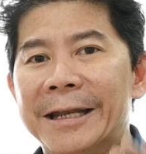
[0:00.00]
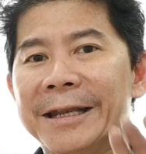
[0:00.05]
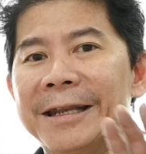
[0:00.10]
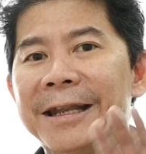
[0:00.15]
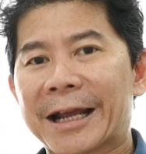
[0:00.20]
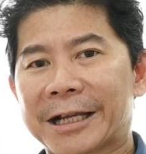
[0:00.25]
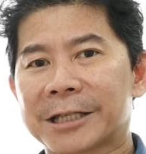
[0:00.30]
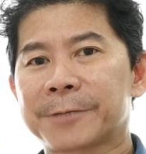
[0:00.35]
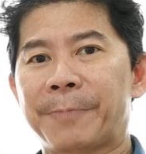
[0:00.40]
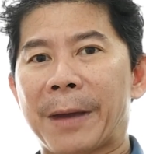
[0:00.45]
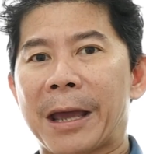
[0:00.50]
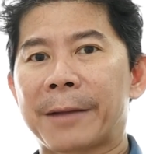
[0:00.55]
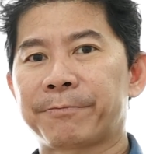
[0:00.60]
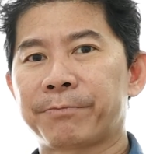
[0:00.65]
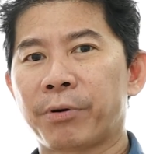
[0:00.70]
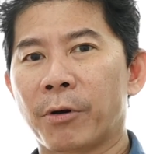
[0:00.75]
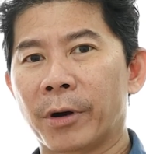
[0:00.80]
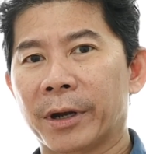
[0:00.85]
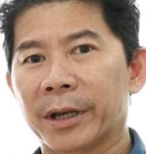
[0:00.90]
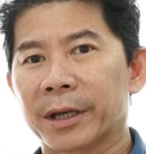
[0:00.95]
Next bad
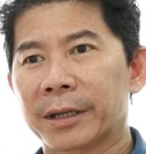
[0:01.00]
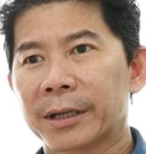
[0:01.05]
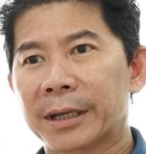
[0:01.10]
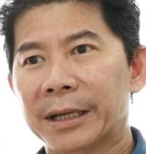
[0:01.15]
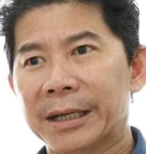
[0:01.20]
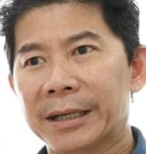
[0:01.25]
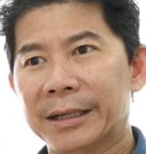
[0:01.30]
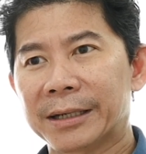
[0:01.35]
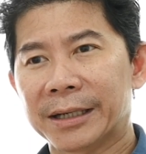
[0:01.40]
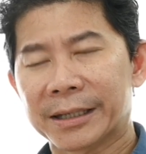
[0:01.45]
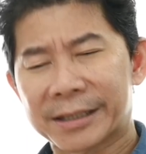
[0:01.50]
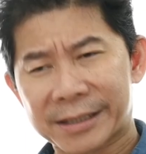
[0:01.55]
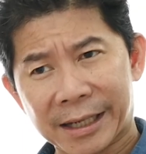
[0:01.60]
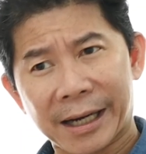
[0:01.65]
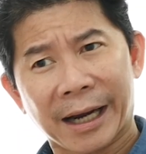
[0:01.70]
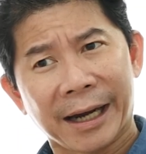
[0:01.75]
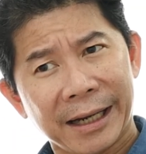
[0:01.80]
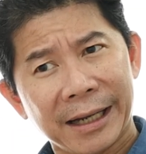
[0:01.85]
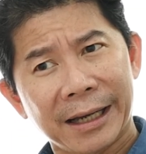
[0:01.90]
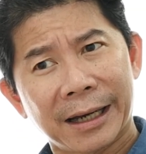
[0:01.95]
point. It's
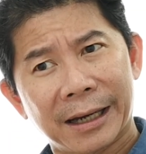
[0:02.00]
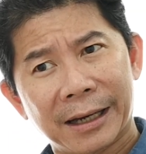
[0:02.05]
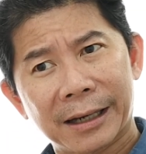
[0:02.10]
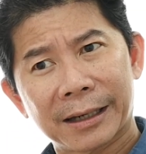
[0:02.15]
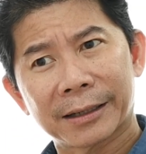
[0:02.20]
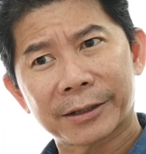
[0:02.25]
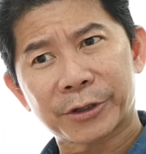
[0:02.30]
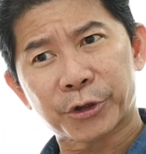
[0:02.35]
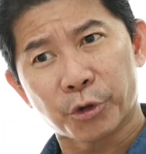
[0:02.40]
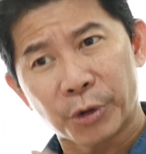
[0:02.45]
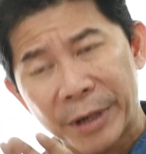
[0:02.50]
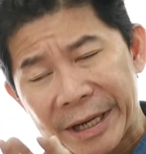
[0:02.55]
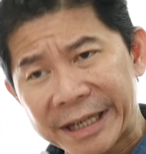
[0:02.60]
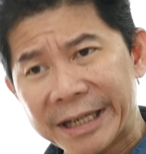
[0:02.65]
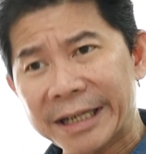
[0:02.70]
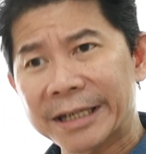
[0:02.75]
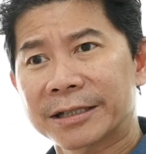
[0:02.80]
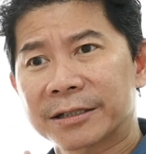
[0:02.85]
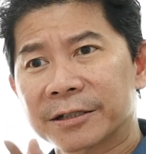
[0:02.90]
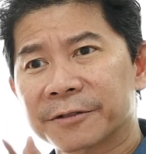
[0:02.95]
kind of
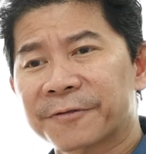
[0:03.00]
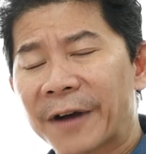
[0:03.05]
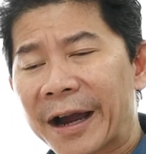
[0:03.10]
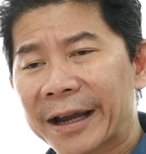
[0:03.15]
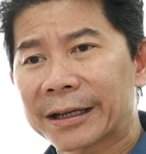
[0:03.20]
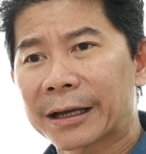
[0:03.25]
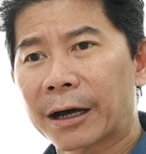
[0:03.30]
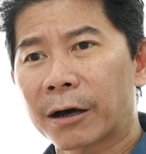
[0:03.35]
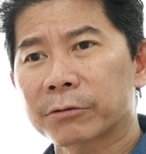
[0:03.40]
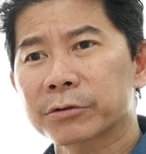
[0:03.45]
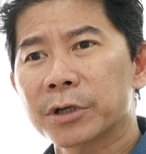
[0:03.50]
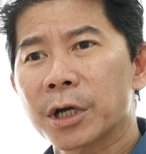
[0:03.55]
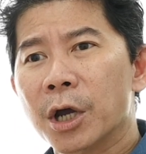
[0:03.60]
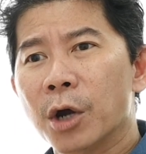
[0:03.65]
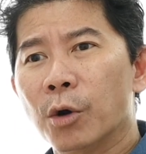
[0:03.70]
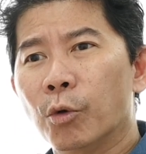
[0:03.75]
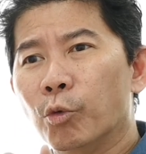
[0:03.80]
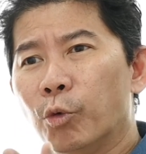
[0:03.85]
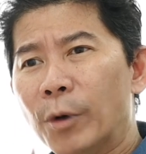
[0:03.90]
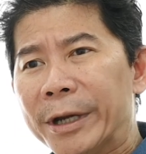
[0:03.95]
tricky to find out
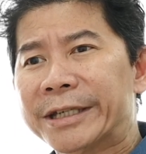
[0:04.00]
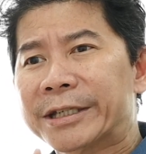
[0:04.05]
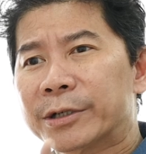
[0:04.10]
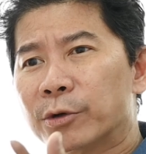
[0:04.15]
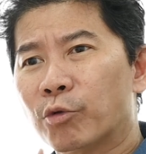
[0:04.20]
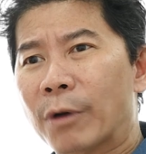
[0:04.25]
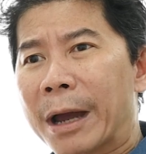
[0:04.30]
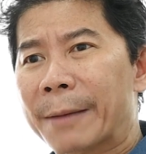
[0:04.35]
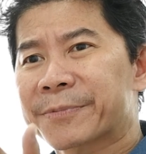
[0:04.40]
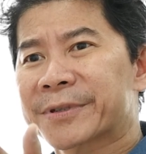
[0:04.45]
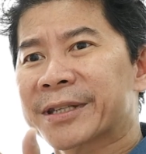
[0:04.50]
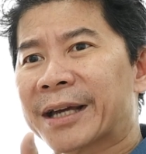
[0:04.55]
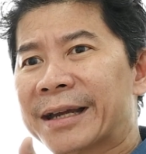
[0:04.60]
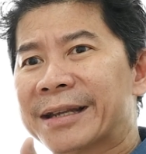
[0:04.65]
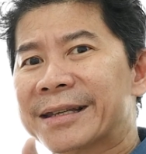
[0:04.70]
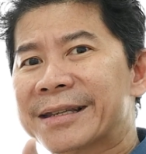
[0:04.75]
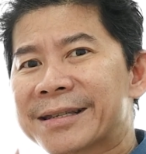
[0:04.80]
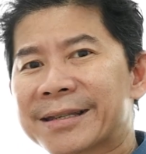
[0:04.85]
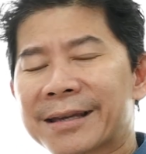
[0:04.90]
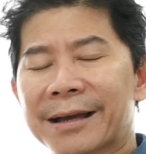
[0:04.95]
which
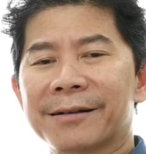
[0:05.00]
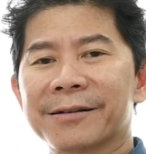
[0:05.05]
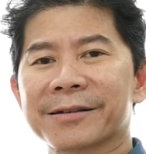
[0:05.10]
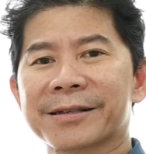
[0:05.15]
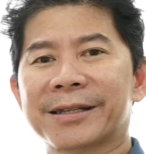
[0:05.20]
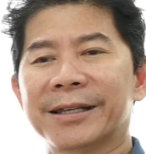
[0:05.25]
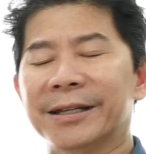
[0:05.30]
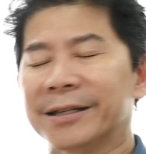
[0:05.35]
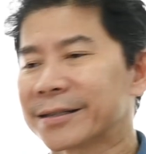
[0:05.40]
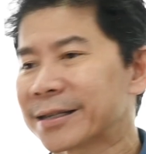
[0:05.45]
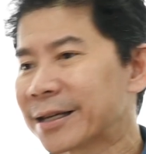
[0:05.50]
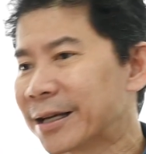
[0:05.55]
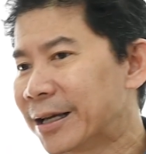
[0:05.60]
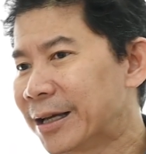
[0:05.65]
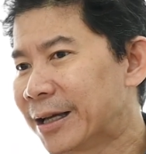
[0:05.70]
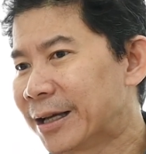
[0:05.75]
website sells this.